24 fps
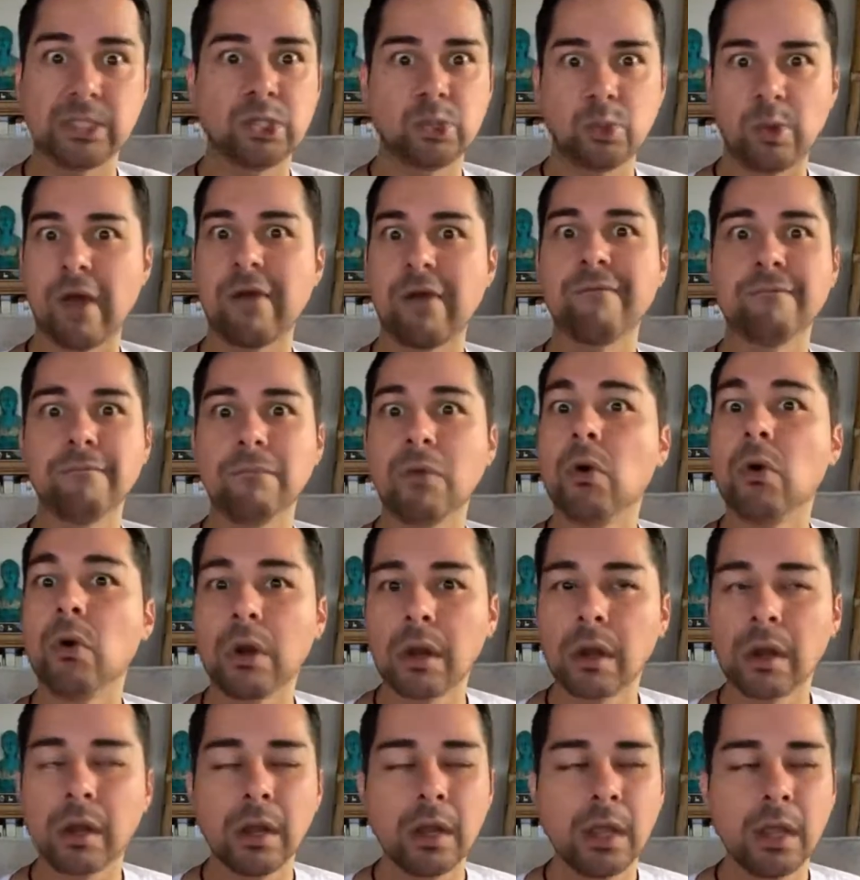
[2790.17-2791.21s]
pisses you off
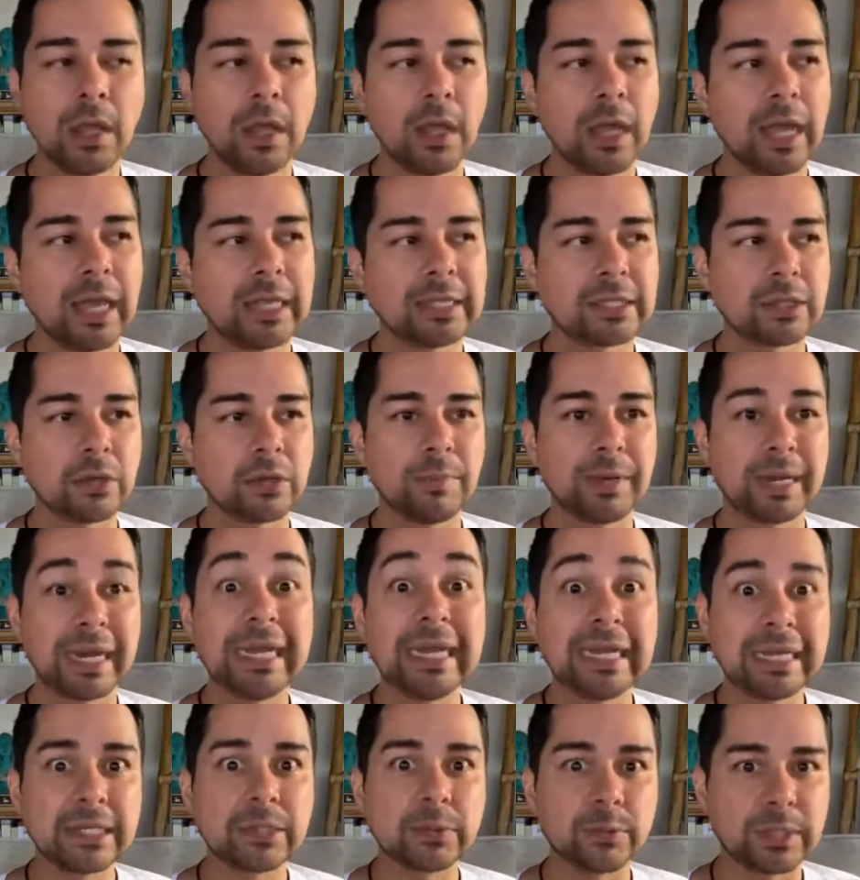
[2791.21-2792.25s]
more. And
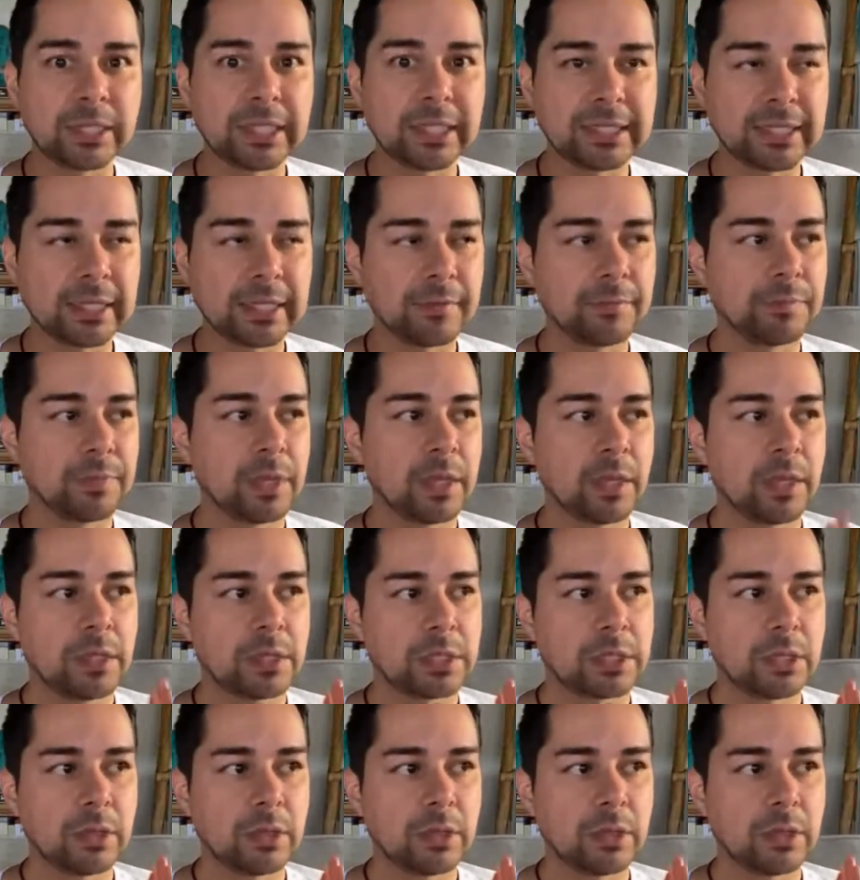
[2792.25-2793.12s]
so, but I needed to release it.